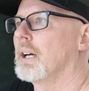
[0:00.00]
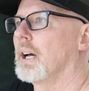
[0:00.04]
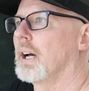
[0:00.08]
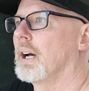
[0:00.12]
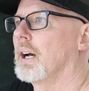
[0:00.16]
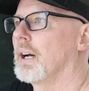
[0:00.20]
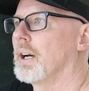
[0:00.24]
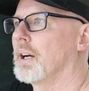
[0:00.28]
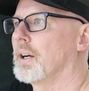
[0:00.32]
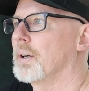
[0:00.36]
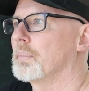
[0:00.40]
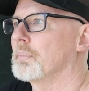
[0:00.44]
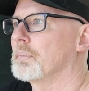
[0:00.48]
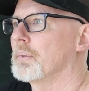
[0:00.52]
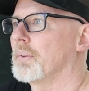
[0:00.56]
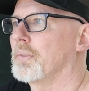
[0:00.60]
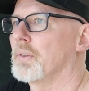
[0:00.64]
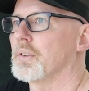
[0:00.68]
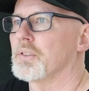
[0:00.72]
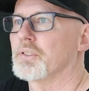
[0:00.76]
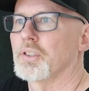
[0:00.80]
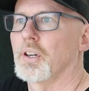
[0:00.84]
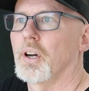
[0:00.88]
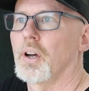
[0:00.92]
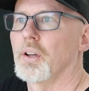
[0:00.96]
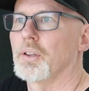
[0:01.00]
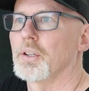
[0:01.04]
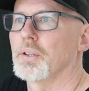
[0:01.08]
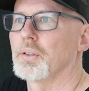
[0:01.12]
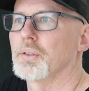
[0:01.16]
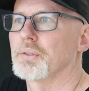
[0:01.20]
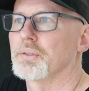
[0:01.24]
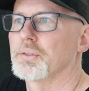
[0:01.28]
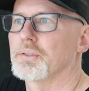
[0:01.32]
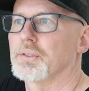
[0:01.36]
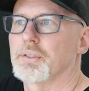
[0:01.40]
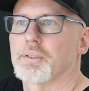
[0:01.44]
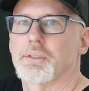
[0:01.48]
if you saw
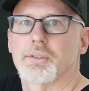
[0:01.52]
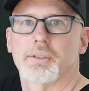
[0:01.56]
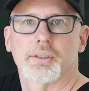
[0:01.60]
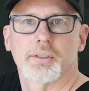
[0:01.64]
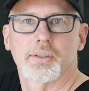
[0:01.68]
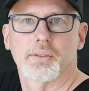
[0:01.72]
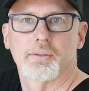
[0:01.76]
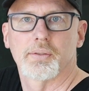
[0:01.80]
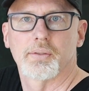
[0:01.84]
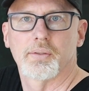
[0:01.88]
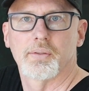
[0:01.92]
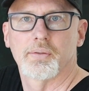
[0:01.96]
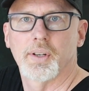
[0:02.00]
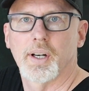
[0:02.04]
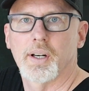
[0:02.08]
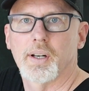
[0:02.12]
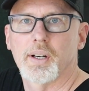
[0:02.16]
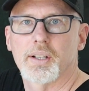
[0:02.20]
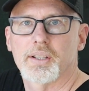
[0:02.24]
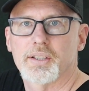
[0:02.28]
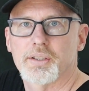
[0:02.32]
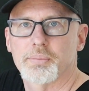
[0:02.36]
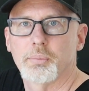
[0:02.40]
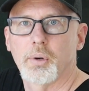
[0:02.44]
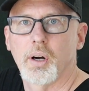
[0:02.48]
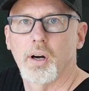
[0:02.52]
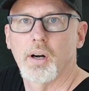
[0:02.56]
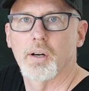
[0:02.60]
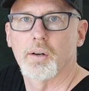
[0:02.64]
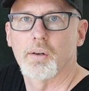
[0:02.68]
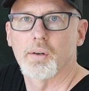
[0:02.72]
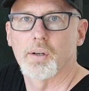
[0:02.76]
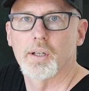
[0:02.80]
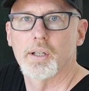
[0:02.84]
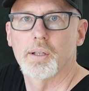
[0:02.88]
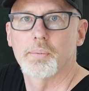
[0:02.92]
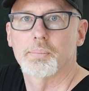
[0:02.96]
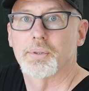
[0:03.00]
those very small
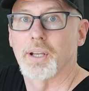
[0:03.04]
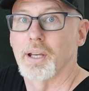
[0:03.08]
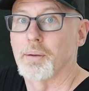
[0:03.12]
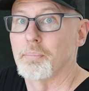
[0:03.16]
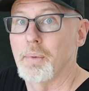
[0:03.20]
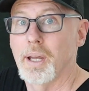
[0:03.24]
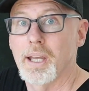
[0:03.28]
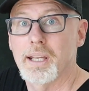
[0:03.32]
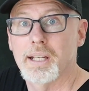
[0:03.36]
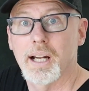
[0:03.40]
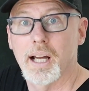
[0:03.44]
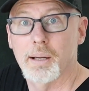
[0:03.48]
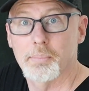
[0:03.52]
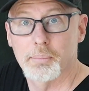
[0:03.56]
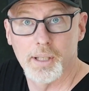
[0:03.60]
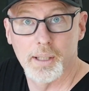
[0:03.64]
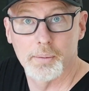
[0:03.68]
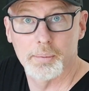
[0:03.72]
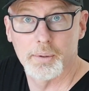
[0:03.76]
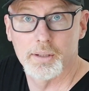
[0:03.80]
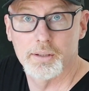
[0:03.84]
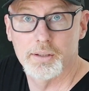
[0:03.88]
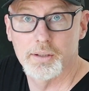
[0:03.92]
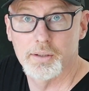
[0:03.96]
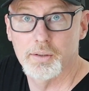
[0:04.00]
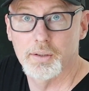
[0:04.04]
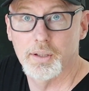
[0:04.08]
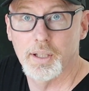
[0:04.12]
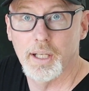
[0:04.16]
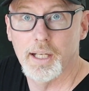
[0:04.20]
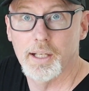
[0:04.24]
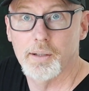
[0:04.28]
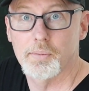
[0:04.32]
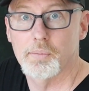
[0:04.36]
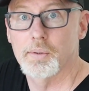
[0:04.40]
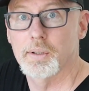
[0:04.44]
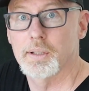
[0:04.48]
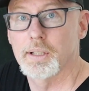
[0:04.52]
groups, I may not be able to do
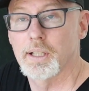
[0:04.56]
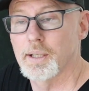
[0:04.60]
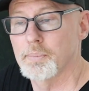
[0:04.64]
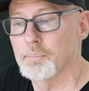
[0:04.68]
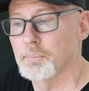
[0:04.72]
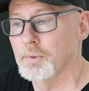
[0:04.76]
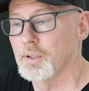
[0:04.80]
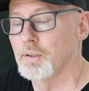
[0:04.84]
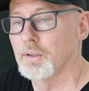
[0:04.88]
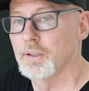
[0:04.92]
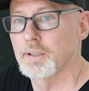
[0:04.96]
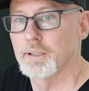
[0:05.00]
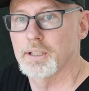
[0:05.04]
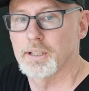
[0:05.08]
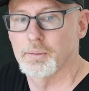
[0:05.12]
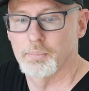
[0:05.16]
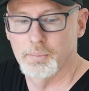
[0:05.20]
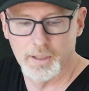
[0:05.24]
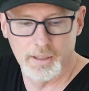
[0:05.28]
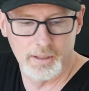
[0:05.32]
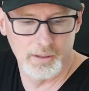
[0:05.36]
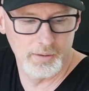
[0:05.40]
that when I'm going to be